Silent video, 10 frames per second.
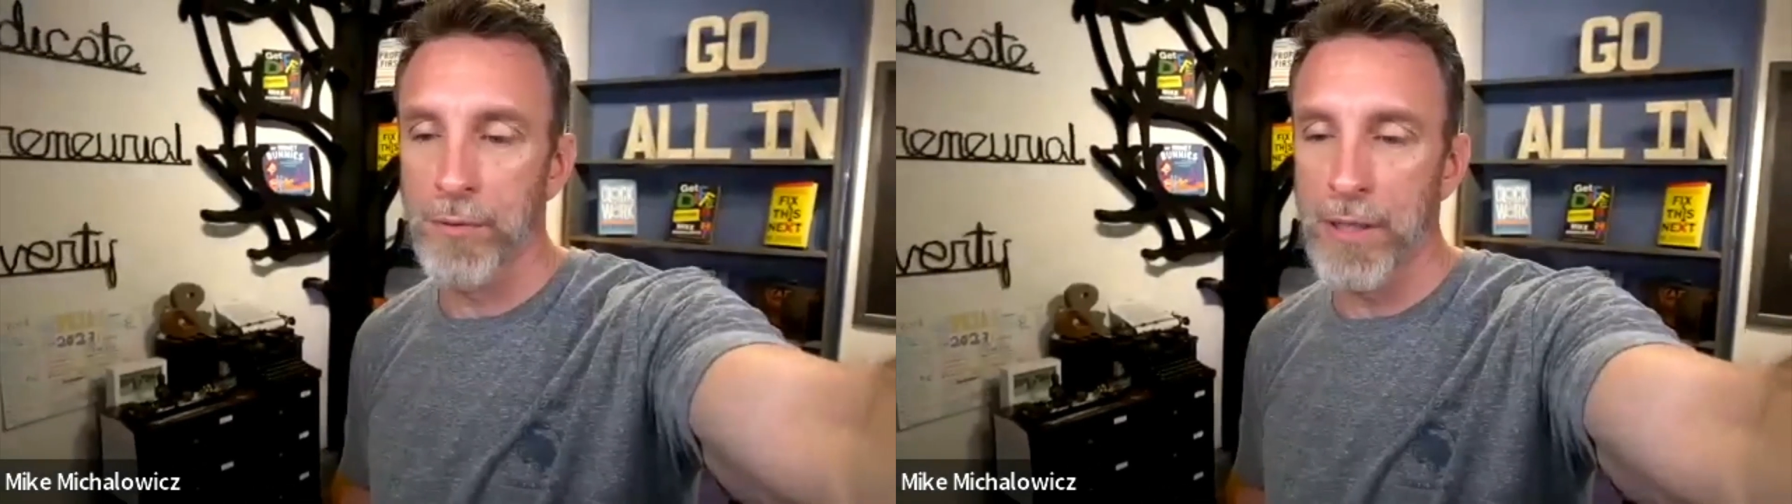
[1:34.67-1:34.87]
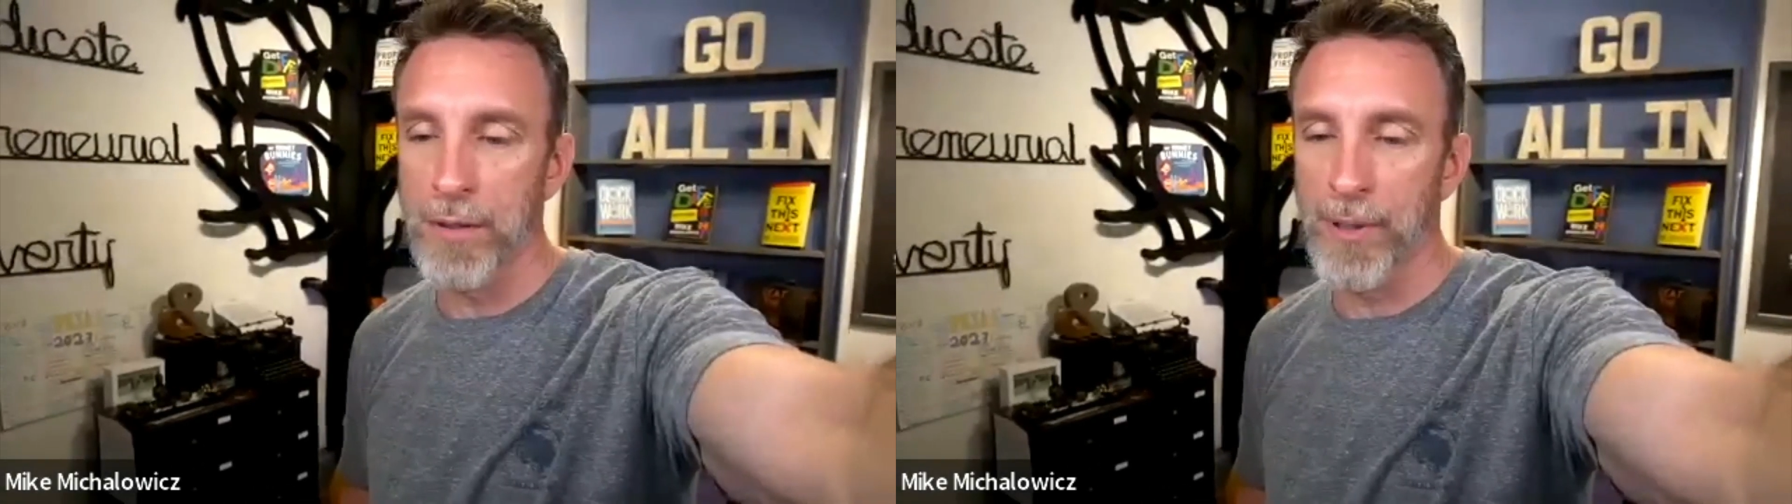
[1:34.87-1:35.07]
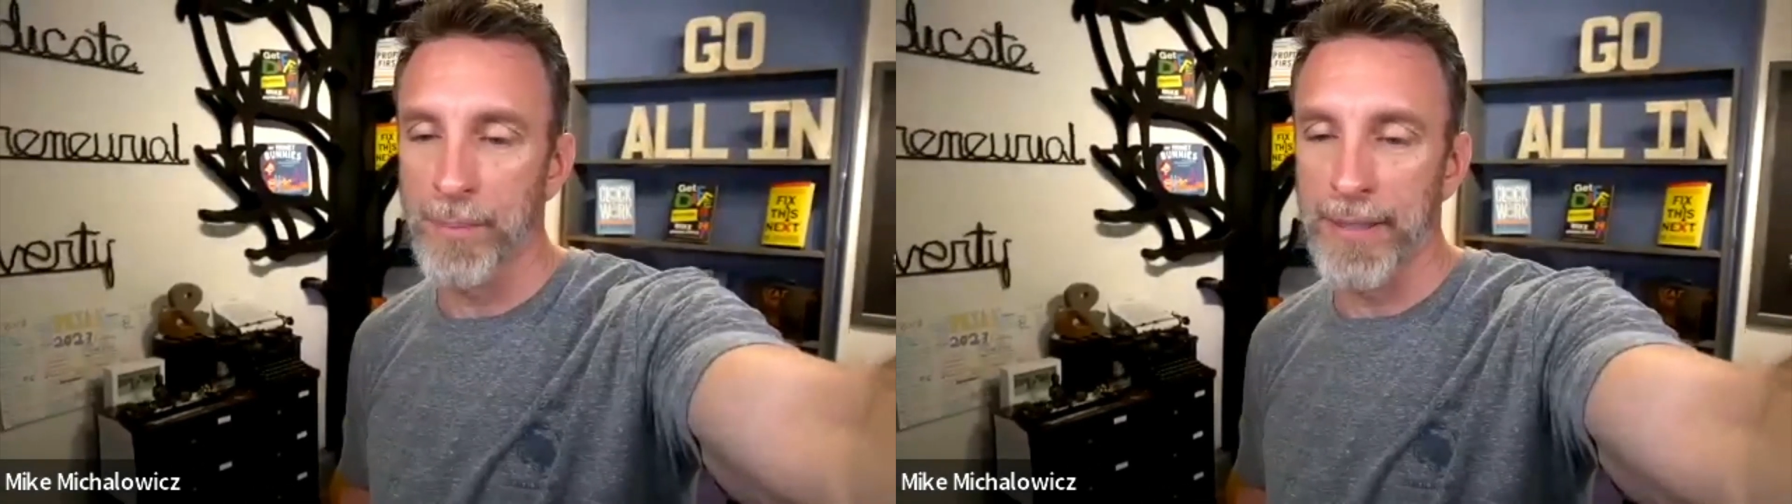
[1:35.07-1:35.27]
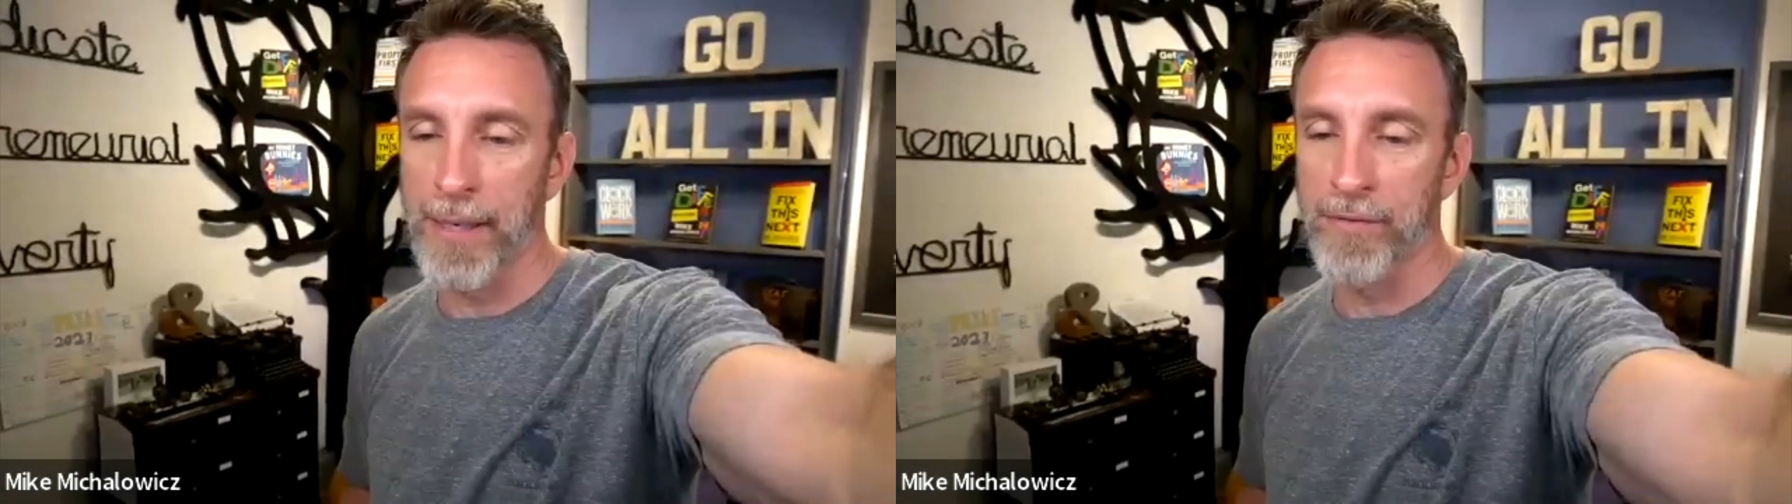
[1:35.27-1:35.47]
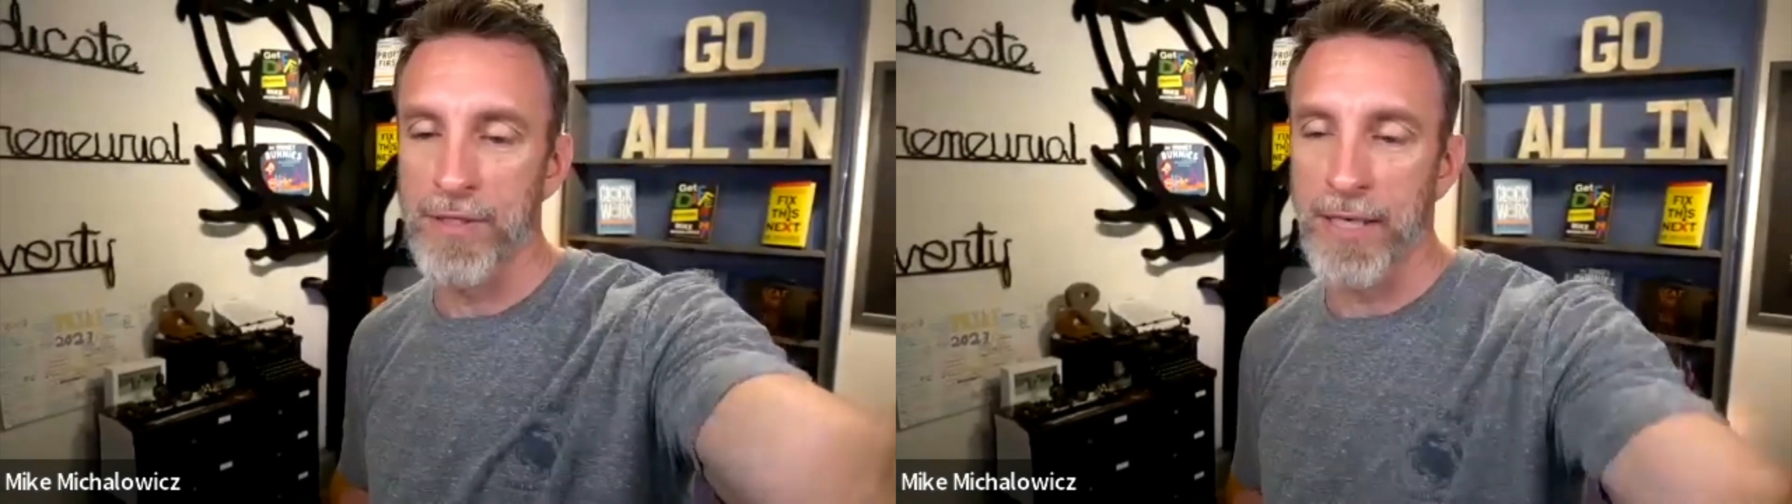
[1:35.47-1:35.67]
I unplugged my
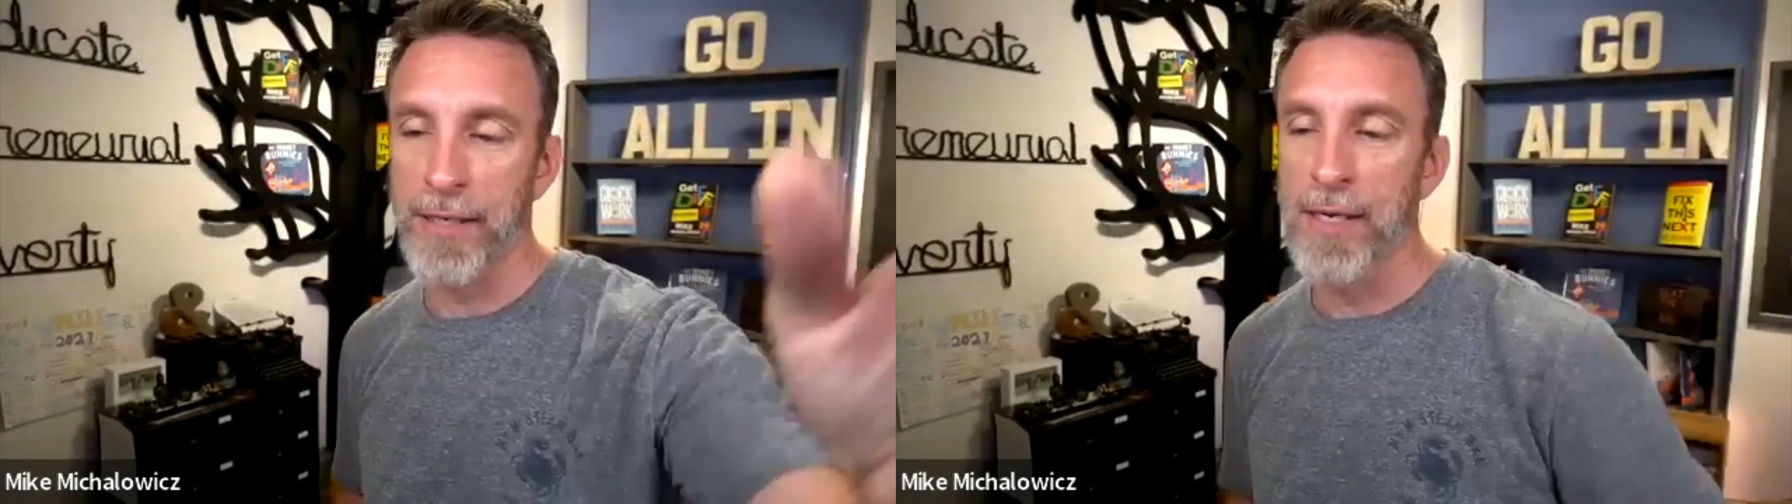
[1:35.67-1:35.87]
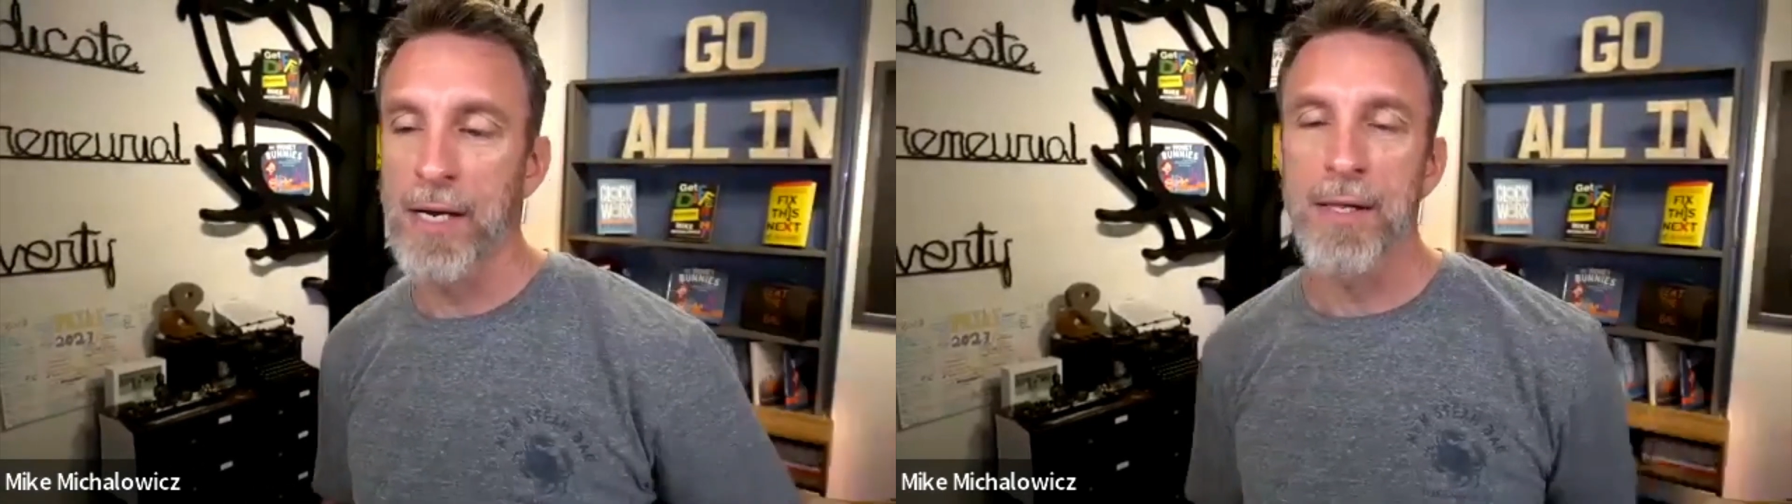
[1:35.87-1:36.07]
camera for a second.